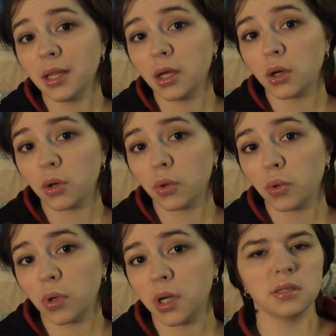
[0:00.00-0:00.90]

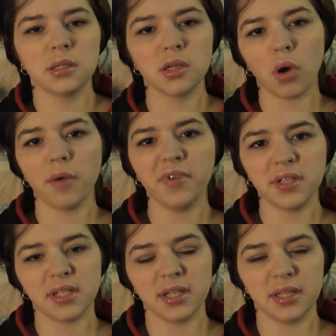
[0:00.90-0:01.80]
Hello! So
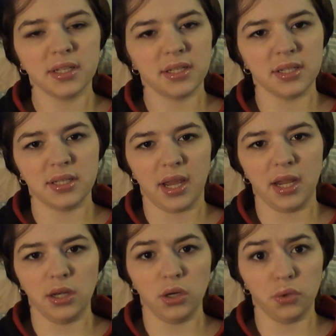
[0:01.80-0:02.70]
obviously this is
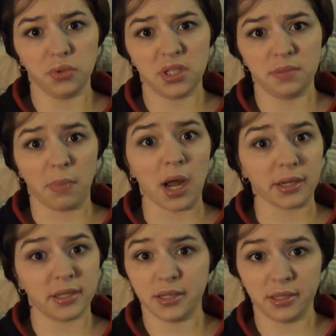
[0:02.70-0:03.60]
a new
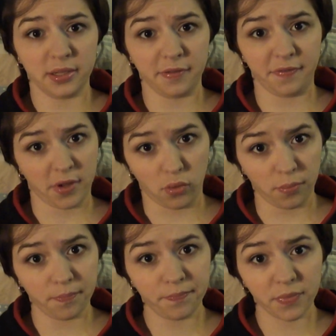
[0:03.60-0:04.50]
spot to
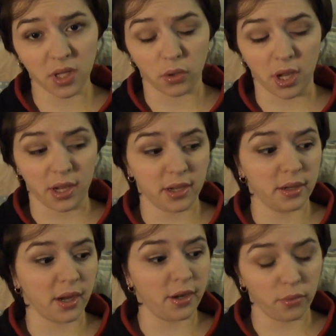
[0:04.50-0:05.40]
film, okay?
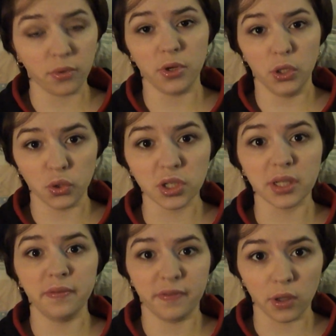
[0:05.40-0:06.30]
I don't
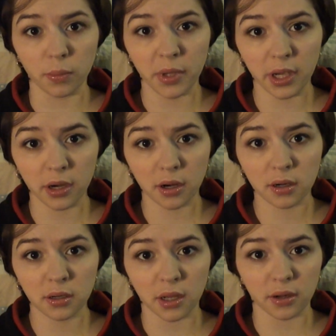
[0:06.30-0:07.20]
usually film
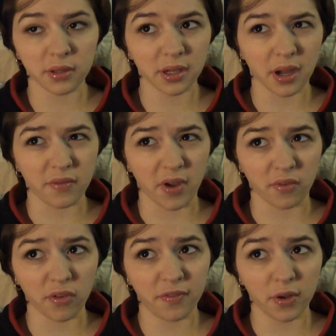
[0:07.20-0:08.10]
here. I don't think I've
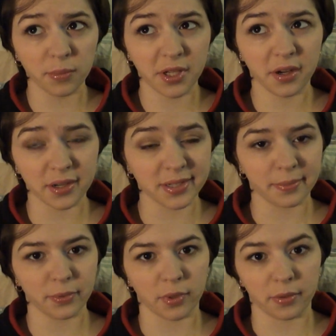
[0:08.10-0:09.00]
ever filmed here
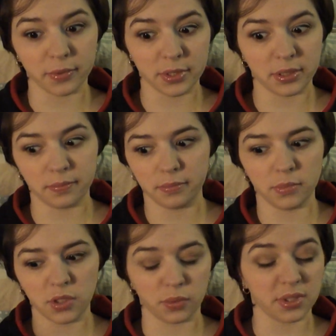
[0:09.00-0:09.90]
except when I was
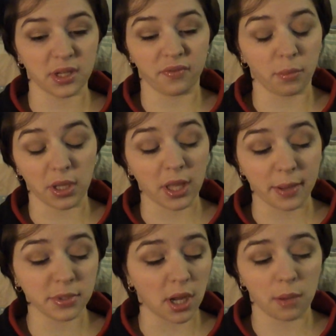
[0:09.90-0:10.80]
doing stuff on my
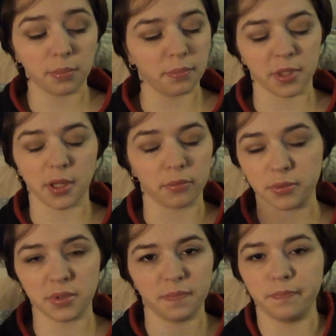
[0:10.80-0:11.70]
laptop, but that
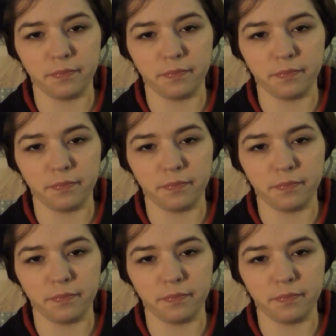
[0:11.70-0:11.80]
was